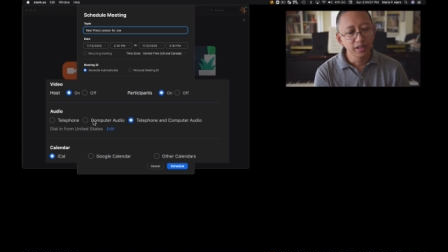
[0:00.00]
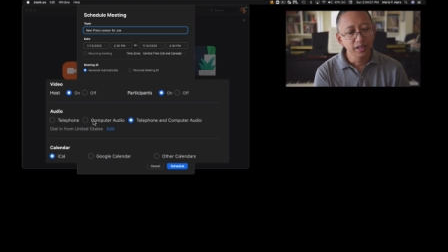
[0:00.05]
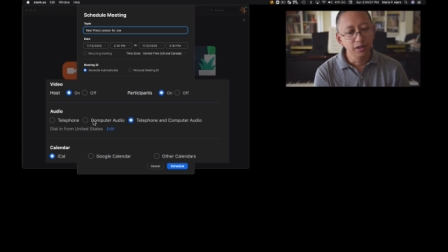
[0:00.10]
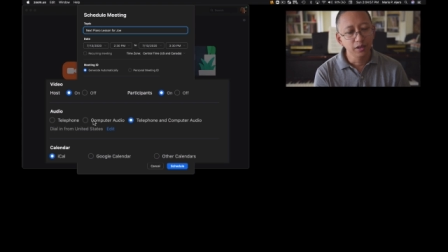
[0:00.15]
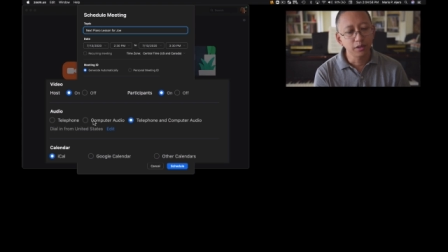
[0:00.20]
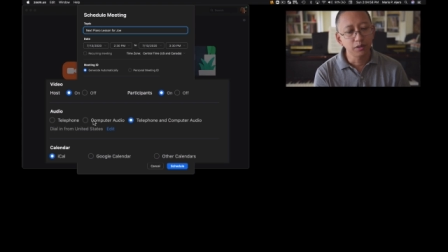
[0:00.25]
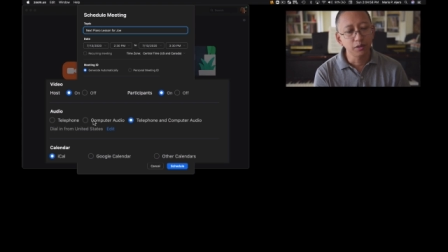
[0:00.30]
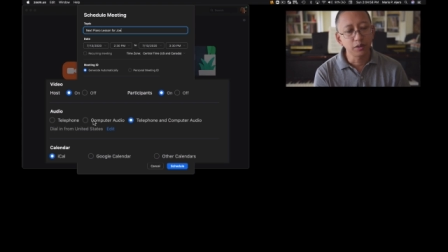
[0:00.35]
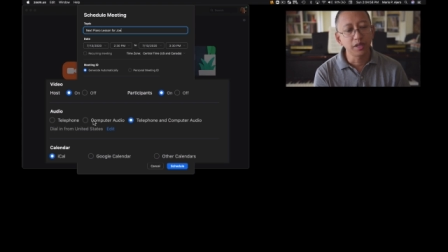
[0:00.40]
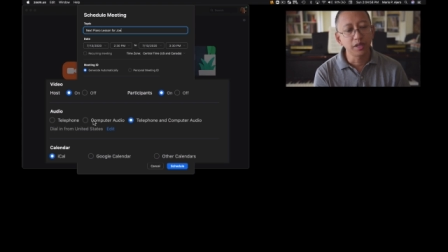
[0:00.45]
You
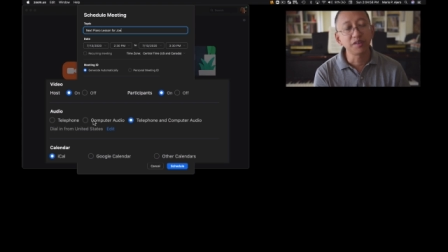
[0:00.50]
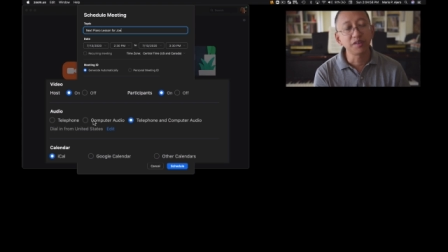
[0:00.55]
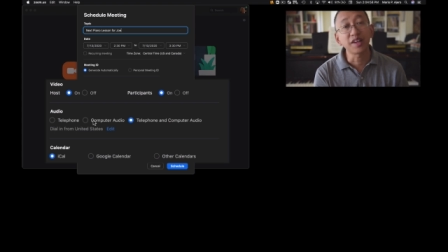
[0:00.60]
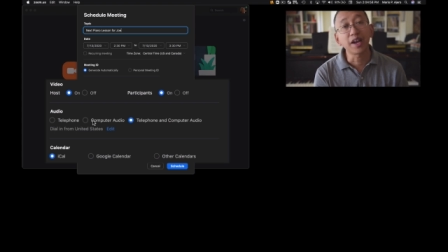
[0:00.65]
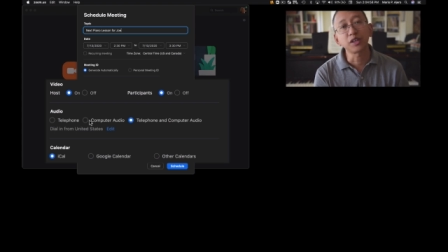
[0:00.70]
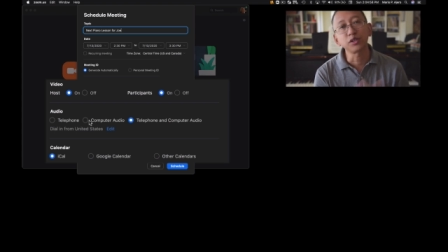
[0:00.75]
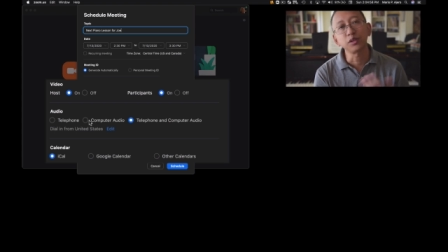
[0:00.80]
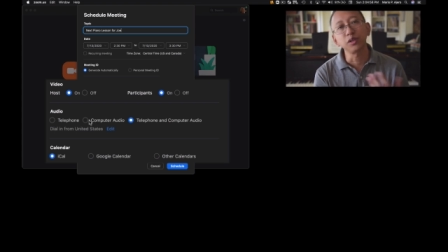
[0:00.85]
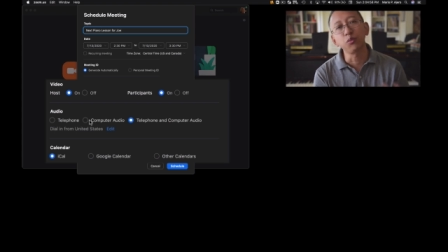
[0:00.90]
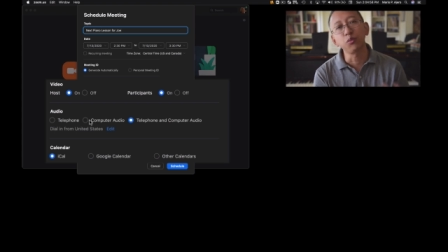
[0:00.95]
know, there's
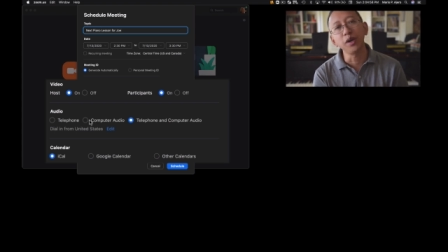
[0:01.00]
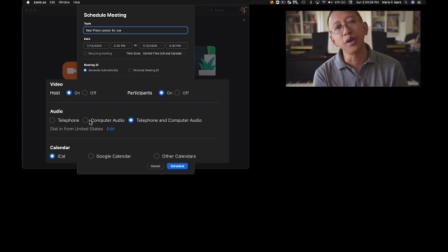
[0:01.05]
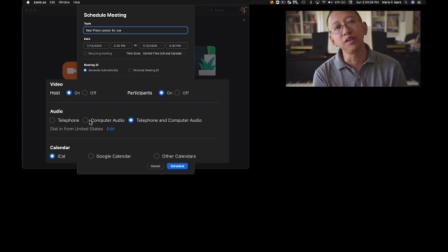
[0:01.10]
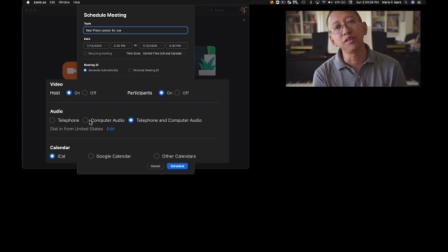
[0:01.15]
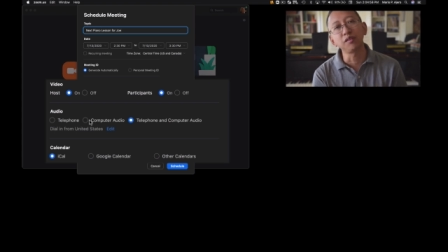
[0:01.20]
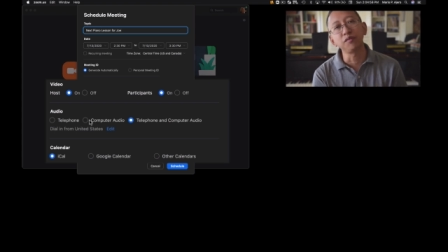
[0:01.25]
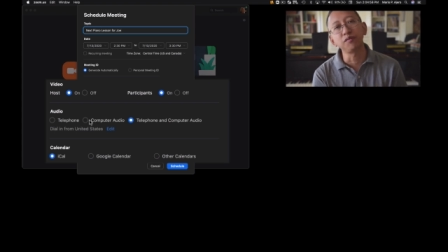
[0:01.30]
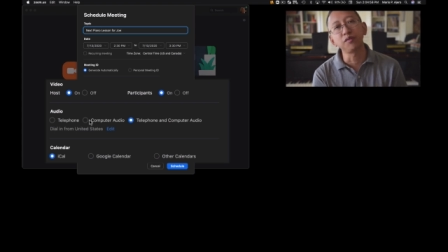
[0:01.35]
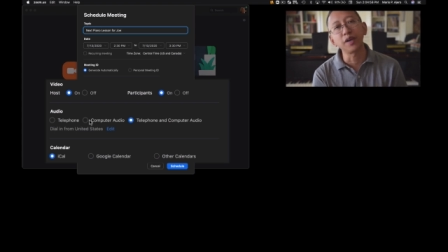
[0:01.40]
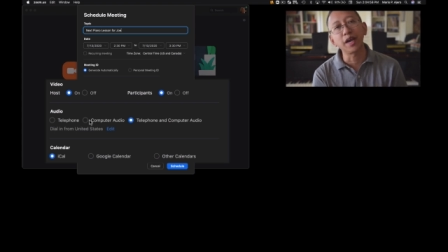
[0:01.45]
actually ways
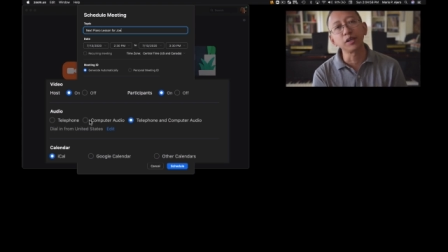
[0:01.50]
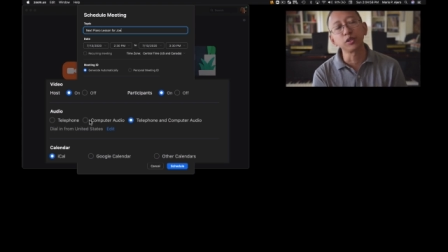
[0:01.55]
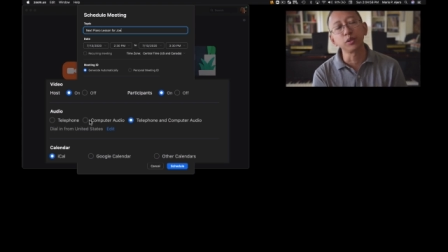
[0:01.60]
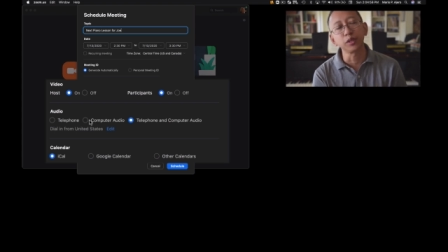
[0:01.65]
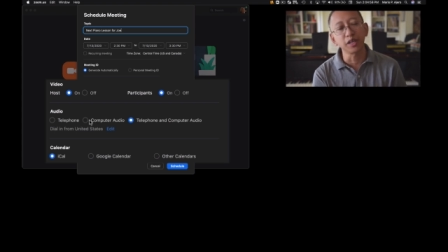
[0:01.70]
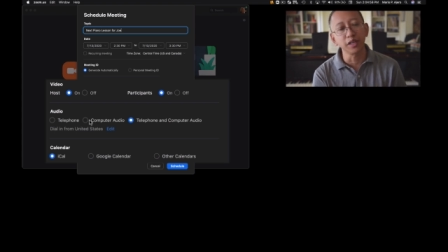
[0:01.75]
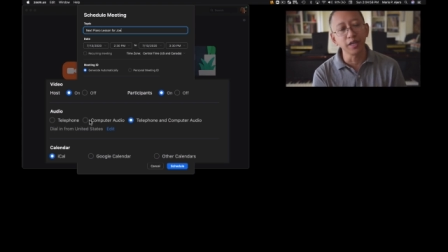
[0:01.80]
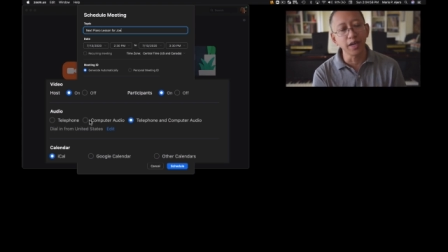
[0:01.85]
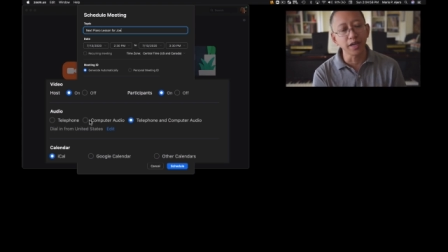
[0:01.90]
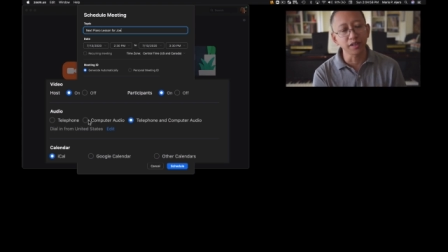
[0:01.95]
of actually
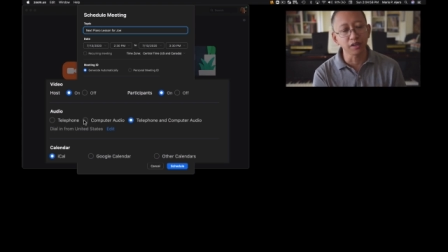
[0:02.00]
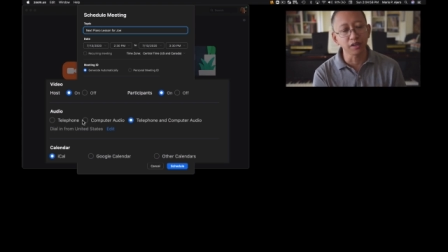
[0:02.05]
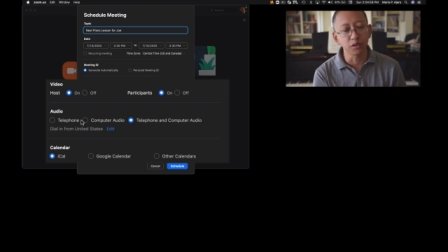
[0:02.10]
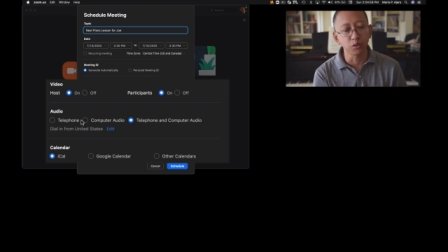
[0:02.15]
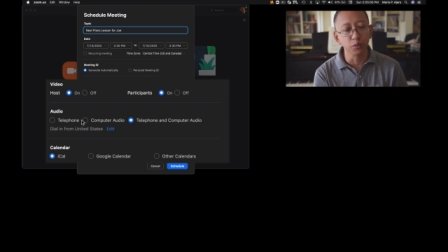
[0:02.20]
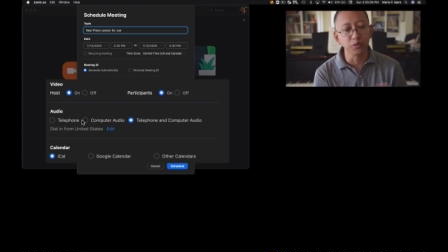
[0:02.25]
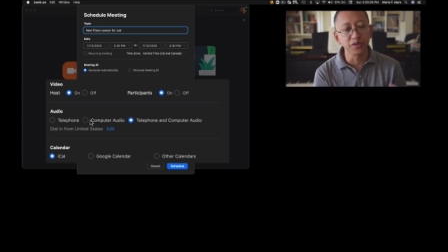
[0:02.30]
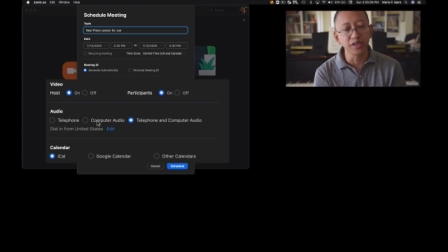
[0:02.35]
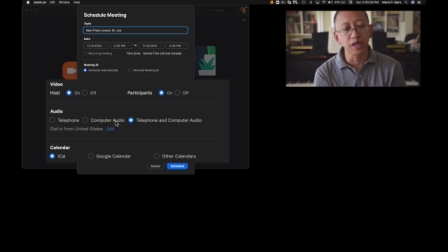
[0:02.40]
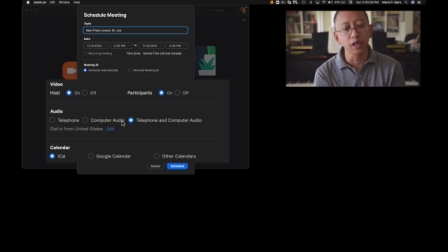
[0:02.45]
connecting
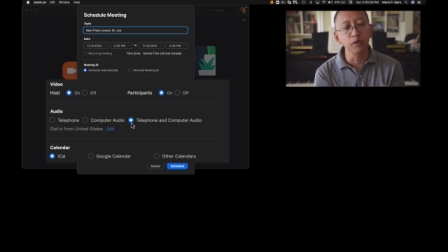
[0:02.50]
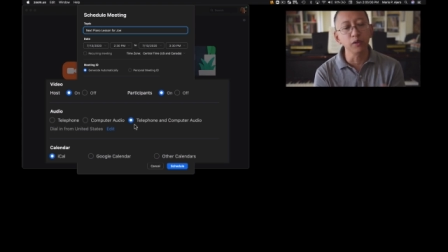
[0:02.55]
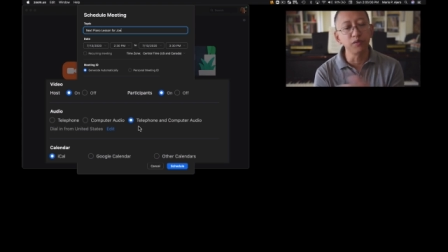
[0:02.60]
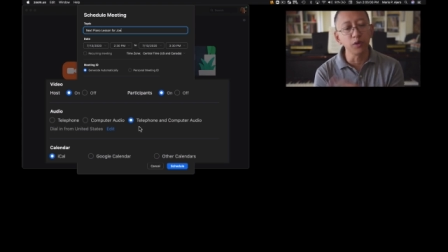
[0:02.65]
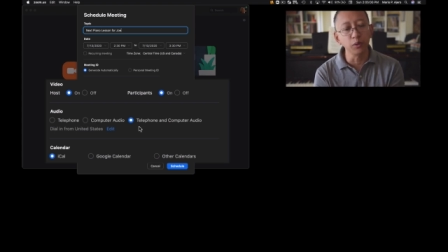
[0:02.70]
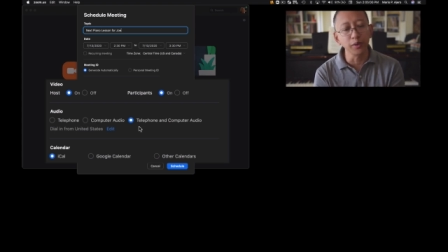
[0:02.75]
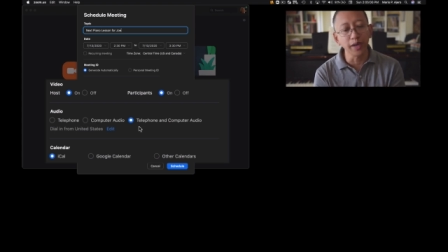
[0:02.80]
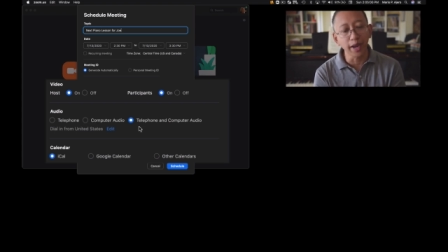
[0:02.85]
through telephone